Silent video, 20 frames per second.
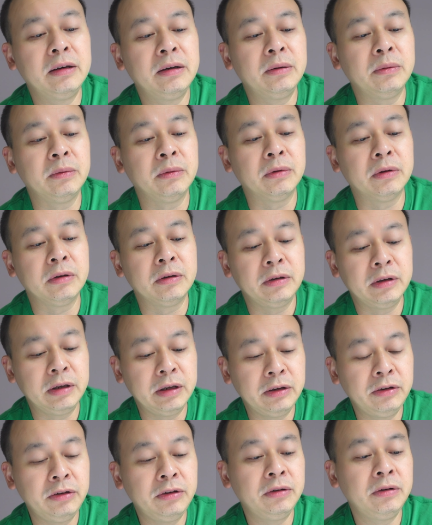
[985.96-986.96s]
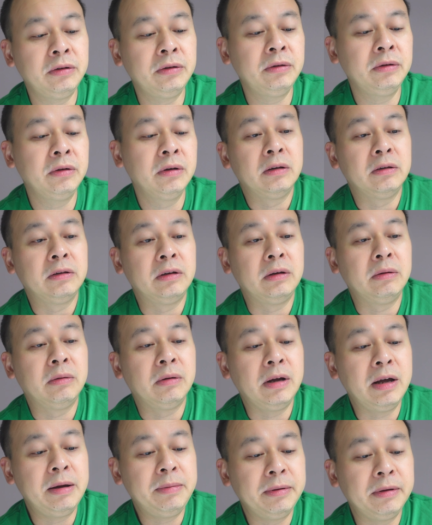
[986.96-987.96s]
we'll continue. See
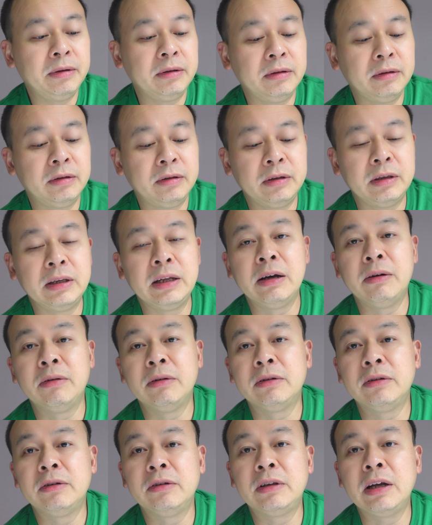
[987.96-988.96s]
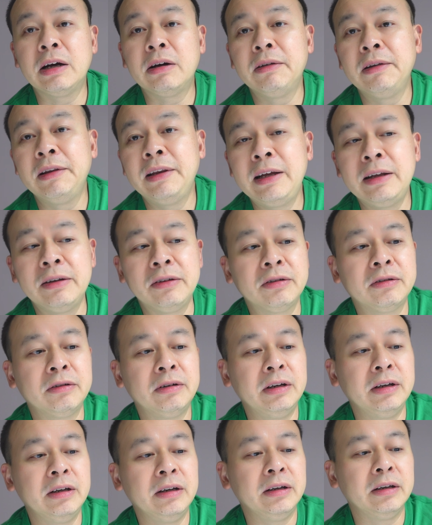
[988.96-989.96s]
what happens. Now it's stuck on that
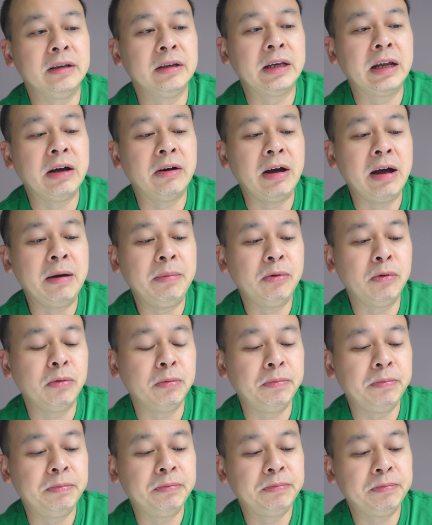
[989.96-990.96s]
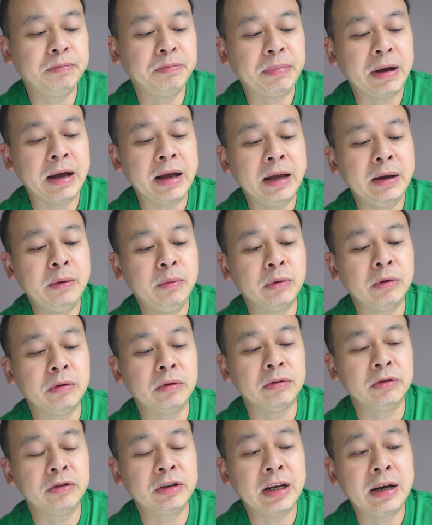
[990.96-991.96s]
screen. Now Apple Pay
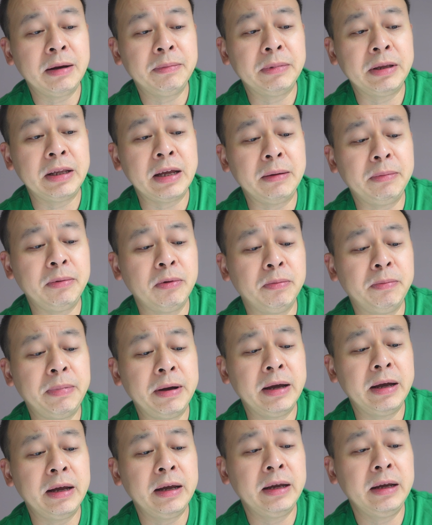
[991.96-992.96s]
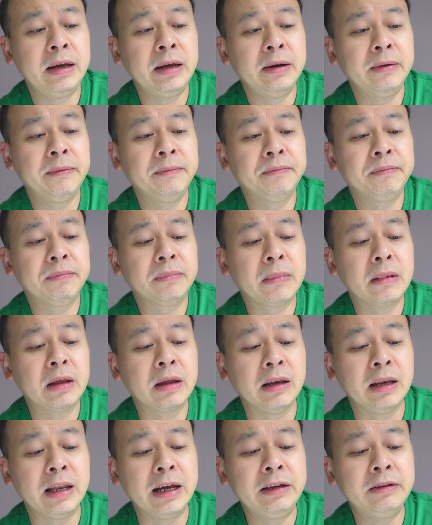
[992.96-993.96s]
will set up the Apple Pay
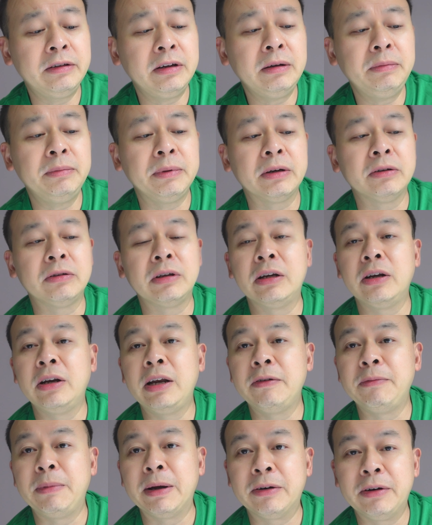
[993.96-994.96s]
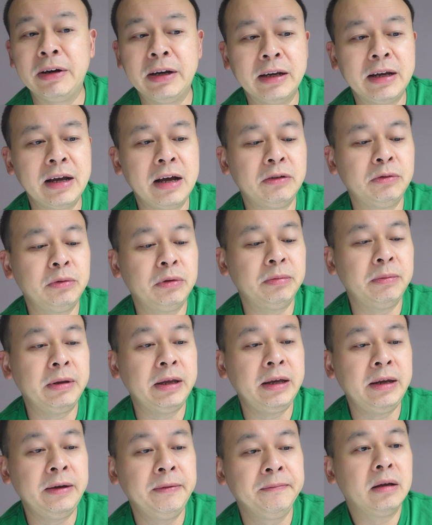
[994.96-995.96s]
later because I don't have my credit cards with
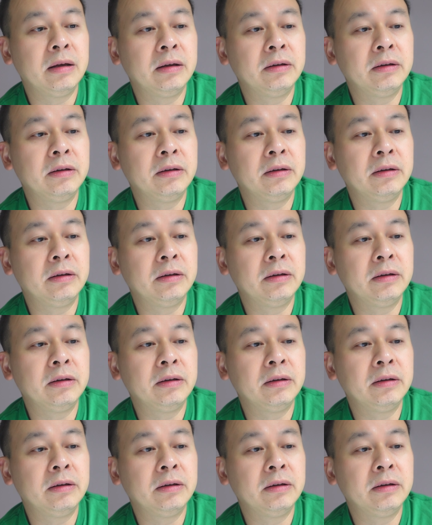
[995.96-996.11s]
me.